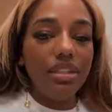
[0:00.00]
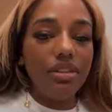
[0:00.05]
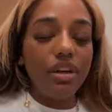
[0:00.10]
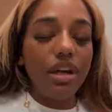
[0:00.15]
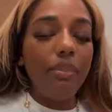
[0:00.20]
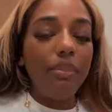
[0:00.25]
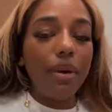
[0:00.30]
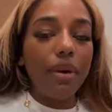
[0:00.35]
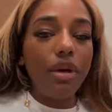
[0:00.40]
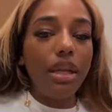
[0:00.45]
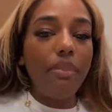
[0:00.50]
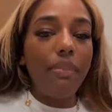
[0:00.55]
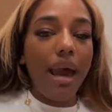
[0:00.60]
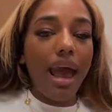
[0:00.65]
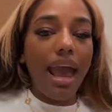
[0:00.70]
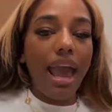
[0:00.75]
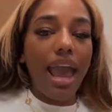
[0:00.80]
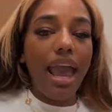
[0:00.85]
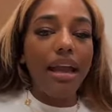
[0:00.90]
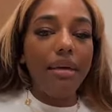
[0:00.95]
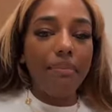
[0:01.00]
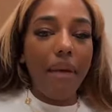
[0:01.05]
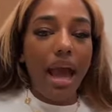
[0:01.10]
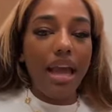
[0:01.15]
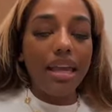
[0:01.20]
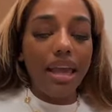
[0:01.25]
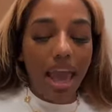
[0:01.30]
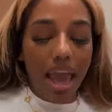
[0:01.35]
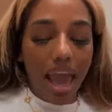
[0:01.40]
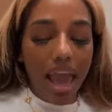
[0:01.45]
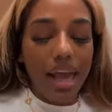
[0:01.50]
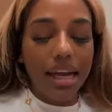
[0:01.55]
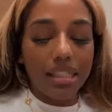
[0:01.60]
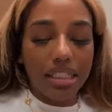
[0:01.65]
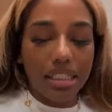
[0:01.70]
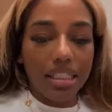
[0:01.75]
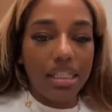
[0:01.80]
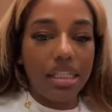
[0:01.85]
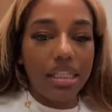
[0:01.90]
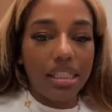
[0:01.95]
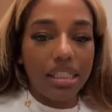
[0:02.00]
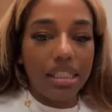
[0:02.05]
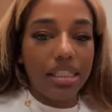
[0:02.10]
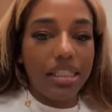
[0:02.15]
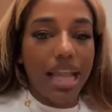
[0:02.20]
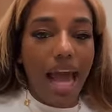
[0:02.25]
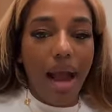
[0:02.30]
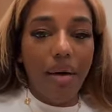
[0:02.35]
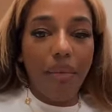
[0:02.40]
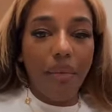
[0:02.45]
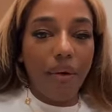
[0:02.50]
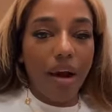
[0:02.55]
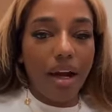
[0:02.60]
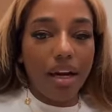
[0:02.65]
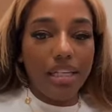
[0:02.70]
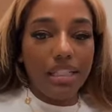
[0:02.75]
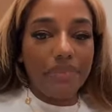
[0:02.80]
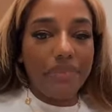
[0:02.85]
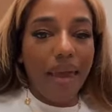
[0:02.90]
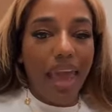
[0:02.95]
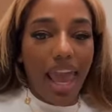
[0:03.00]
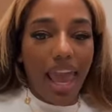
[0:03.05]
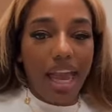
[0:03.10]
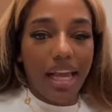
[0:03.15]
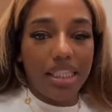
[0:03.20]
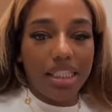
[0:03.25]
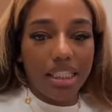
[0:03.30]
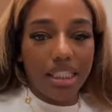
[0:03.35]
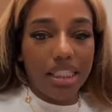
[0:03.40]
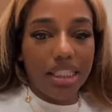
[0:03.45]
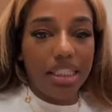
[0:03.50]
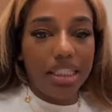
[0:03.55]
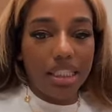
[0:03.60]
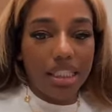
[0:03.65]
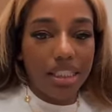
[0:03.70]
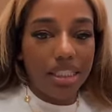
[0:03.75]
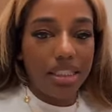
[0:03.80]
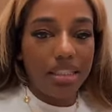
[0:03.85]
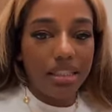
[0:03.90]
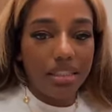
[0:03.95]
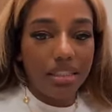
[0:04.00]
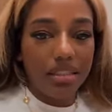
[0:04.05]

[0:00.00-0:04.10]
You can build it by your actions. Not words, but actions.